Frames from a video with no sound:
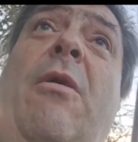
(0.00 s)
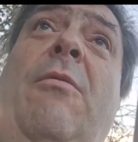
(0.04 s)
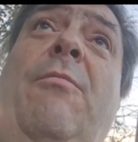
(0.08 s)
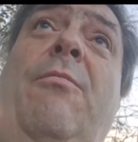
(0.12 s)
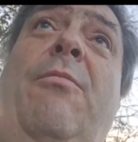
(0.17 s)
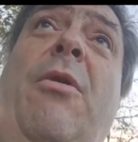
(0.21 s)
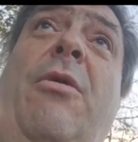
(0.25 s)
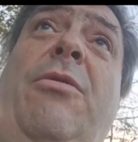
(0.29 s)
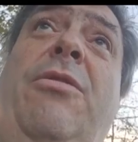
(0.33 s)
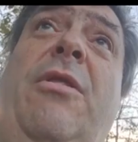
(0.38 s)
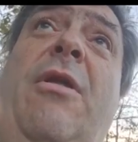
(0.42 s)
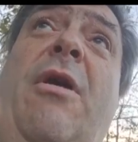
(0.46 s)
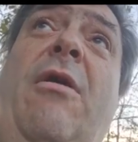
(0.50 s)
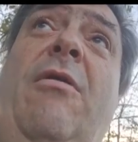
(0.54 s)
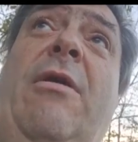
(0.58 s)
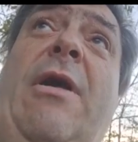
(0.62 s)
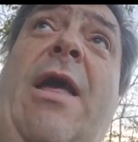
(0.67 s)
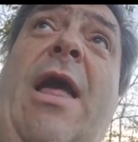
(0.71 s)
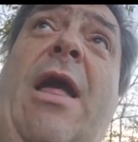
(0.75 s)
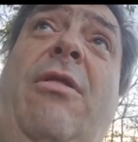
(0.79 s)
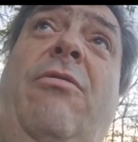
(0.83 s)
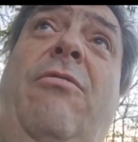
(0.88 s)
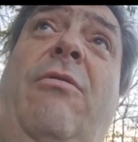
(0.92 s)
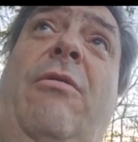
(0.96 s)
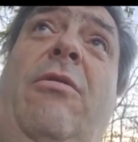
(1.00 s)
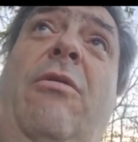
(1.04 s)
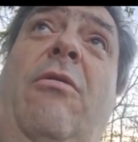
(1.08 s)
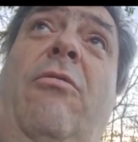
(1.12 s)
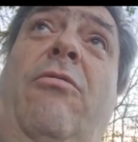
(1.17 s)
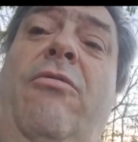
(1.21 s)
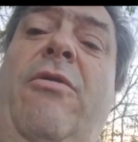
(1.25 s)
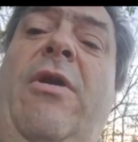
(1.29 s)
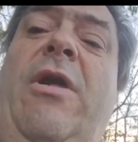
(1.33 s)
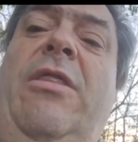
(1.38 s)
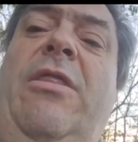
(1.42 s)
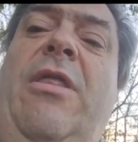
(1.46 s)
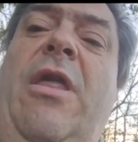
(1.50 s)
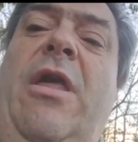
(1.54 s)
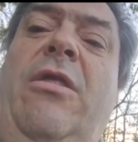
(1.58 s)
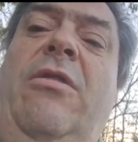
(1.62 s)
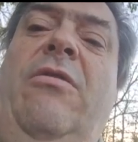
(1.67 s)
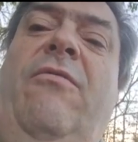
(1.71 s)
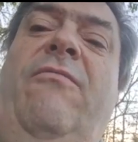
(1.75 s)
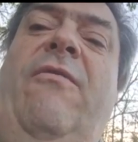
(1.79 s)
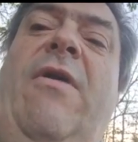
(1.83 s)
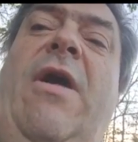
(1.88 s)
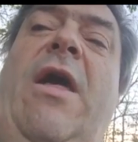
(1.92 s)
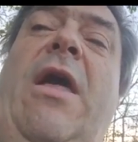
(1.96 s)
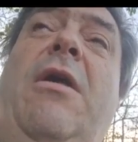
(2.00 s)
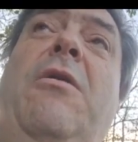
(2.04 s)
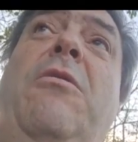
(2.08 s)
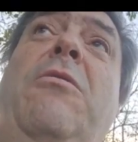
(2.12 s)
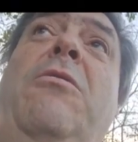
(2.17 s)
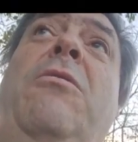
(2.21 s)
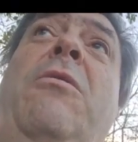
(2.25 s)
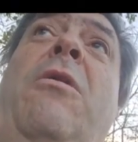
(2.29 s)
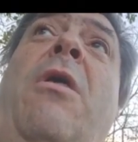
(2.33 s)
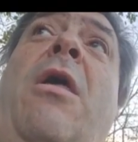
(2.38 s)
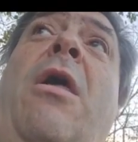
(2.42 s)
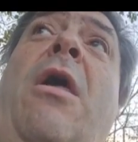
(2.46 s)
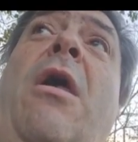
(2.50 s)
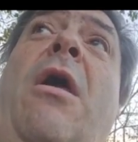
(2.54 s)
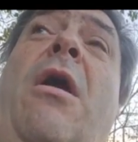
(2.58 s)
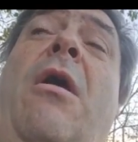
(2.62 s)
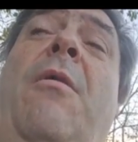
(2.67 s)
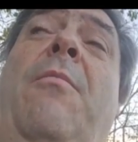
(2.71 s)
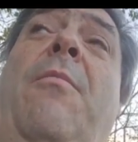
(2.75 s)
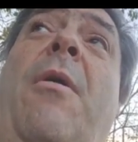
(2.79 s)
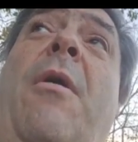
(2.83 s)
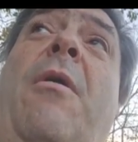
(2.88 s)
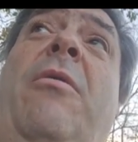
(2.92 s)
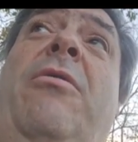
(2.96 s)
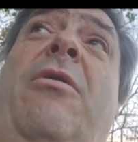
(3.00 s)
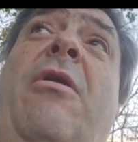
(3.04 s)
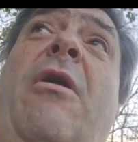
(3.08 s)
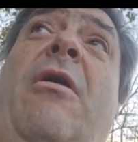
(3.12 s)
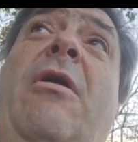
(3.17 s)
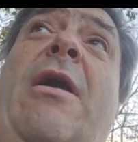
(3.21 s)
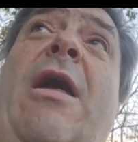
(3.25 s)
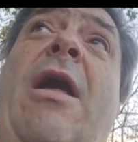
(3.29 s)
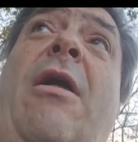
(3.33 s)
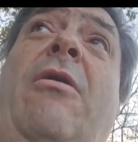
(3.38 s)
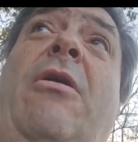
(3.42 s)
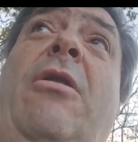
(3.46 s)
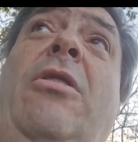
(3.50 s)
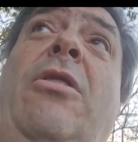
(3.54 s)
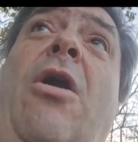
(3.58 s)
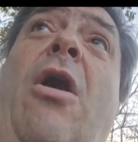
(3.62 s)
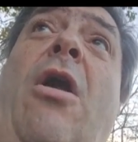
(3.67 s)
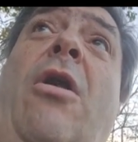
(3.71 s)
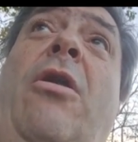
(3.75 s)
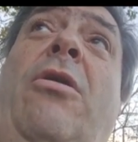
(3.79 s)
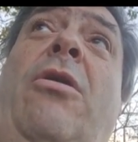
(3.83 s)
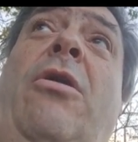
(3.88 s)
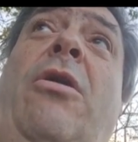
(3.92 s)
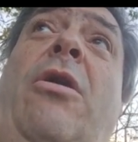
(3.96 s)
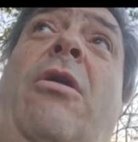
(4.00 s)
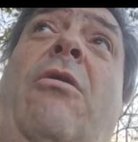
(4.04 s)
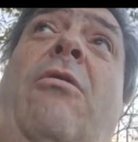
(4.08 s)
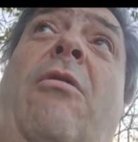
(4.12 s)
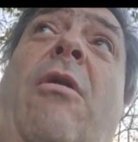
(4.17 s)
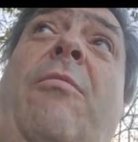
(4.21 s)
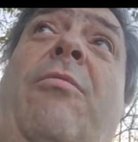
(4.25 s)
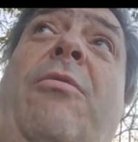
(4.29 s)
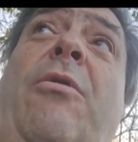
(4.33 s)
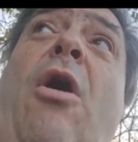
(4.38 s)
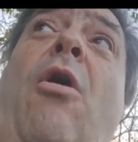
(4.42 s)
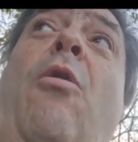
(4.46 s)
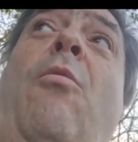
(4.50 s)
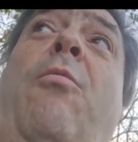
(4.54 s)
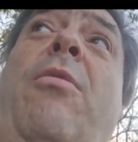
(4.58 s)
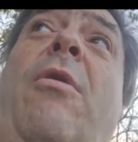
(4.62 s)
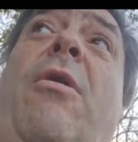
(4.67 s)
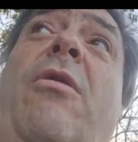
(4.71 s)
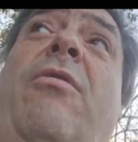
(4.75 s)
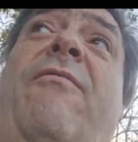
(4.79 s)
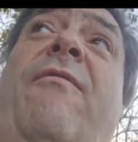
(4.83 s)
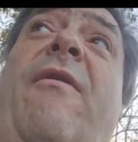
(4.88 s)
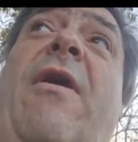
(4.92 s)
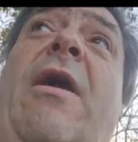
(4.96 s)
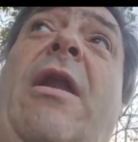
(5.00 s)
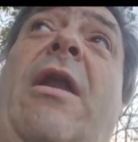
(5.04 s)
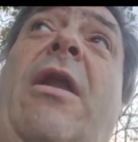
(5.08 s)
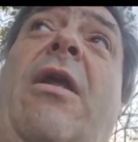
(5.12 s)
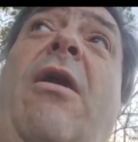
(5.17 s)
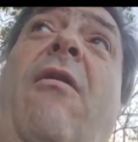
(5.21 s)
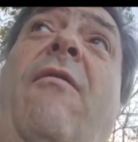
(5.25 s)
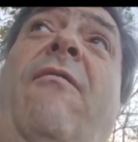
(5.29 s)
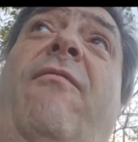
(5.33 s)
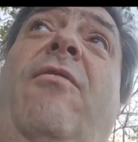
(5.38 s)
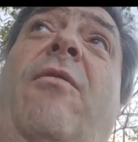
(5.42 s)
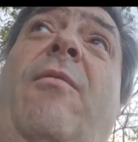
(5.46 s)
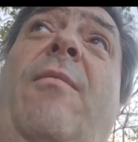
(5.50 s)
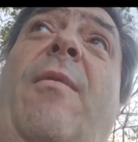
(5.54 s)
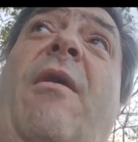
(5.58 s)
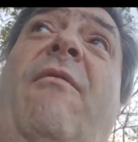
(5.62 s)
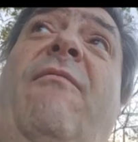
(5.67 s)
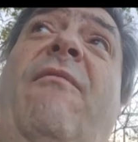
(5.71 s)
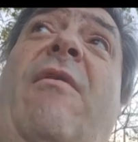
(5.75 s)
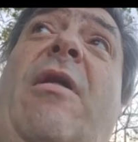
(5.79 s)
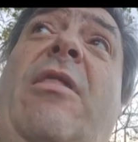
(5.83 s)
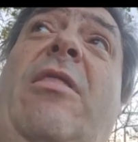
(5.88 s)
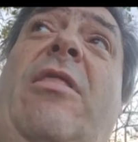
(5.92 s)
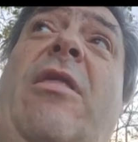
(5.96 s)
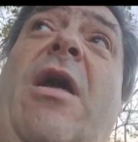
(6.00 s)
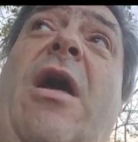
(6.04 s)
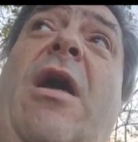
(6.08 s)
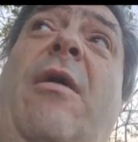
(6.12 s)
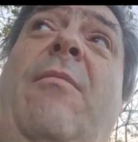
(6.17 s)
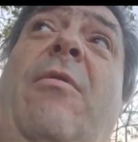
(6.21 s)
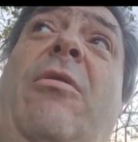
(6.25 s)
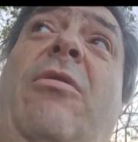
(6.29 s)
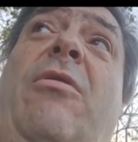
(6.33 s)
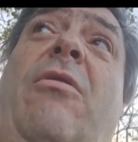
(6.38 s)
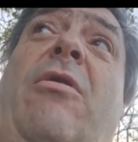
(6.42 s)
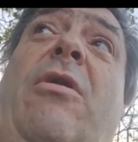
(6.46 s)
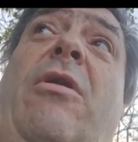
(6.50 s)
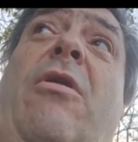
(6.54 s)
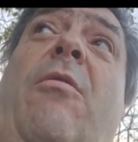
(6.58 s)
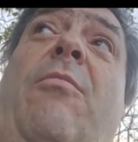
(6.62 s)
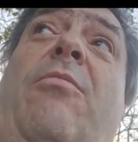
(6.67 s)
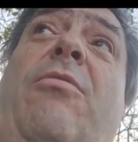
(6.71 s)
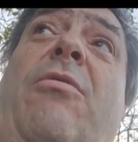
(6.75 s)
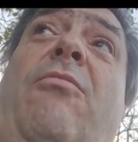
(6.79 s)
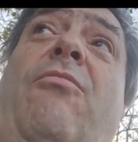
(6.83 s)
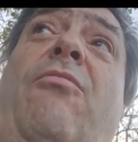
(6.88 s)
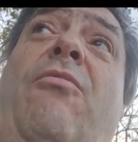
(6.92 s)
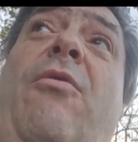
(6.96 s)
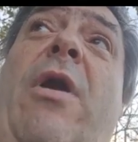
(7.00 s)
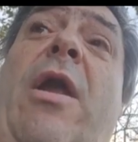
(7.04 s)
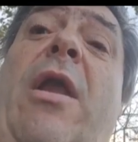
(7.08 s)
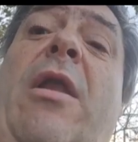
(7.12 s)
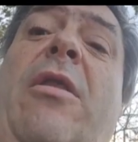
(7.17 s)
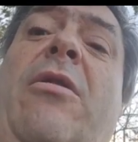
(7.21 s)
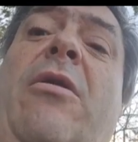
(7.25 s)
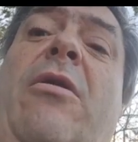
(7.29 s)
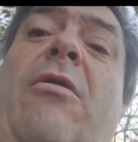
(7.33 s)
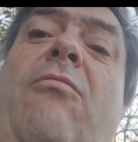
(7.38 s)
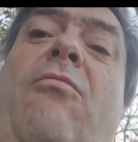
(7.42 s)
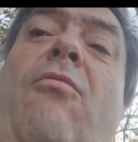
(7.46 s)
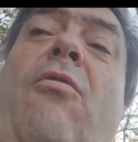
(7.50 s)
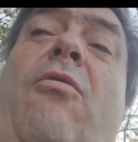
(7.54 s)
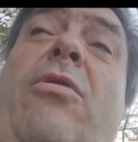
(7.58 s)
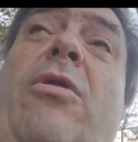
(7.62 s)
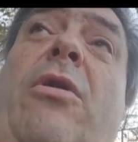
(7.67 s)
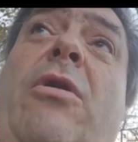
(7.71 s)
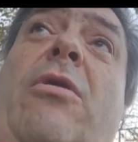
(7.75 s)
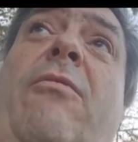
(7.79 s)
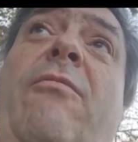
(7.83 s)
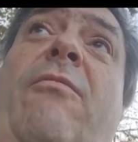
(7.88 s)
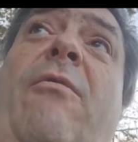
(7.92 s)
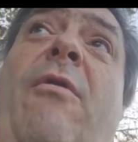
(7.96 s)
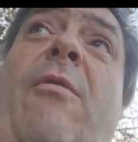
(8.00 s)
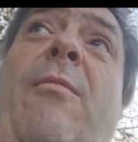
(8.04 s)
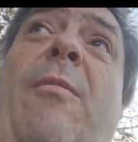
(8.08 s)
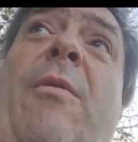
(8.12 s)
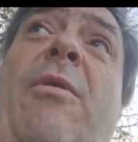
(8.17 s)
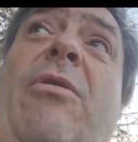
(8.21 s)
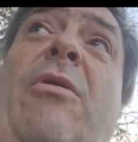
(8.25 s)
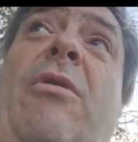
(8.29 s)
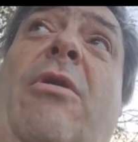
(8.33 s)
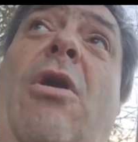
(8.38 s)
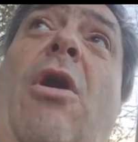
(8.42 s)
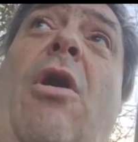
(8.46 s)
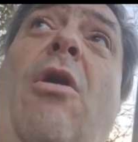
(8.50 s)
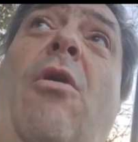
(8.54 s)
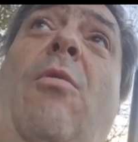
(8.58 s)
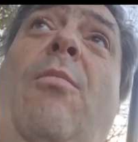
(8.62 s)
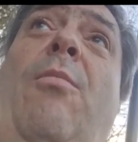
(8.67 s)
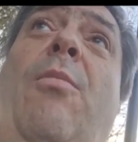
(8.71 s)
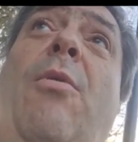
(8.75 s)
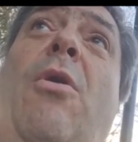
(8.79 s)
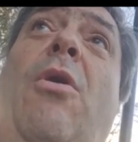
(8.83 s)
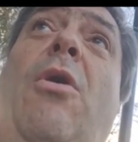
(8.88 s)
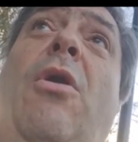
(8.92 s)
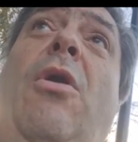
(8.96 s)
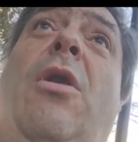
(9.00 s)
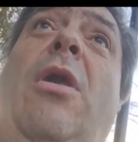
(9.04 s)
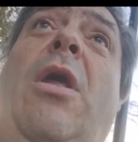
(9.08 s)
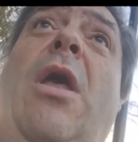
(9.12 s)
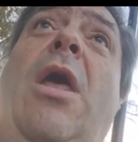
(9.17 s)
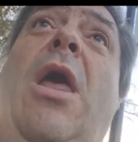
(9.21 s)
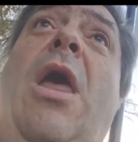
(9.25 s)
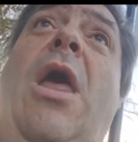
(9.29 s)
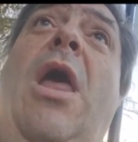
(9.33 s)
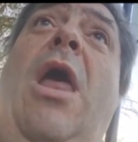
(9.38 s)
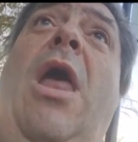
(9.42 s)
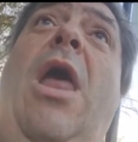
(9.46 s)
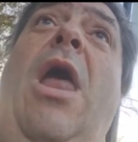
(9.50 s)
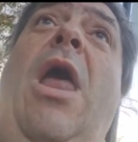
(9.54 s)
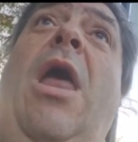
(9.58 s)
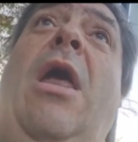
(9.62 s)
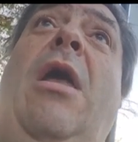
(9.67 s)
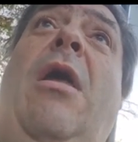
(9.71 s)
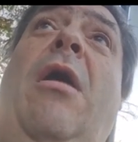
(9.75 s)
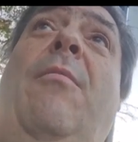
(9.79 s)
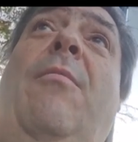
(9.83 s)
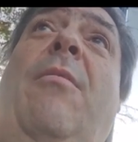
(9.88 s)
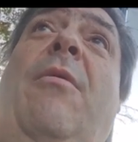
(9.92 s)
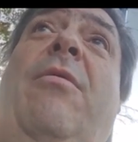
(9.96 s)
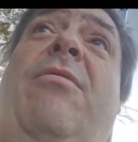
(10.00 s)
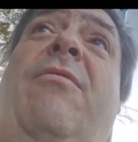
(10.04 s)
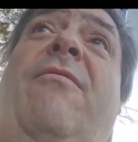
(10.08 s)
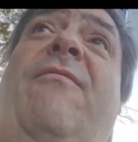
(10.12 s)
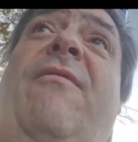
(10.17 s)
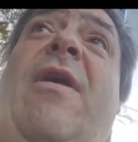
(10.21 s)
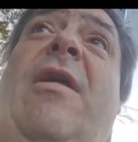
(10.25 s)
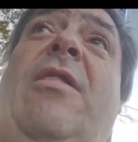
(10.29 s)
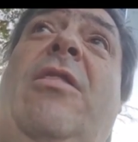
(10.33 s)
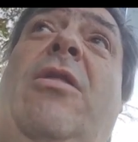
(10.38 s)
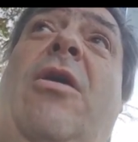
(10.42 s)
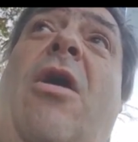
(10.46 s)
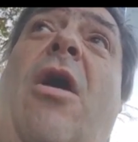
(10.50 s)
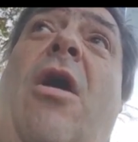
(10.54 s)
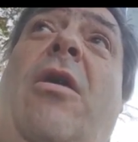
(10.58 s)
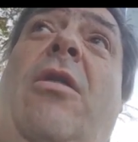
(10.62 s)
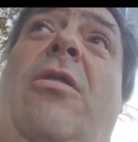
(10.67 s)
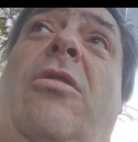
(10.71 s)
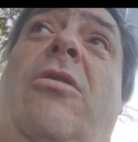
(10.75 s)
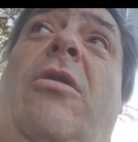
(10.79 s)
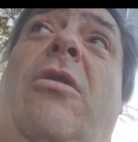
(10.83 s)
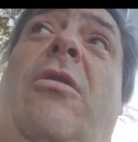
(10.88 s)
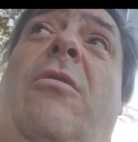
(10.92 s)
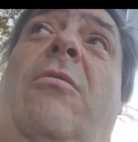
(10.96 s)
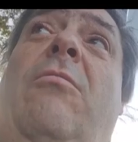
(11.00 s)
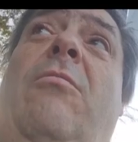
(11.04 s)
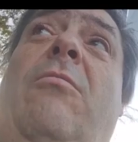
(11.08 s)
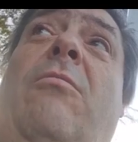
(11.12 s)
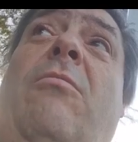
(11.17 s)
buses out of Catterick, there's no train station there. Buses out of Catterick, Darlington. Oh, I'd be hopeless, frankly, after about that time. There's only option really to go and walk to Mr. Colburn, bus to there to Darlington,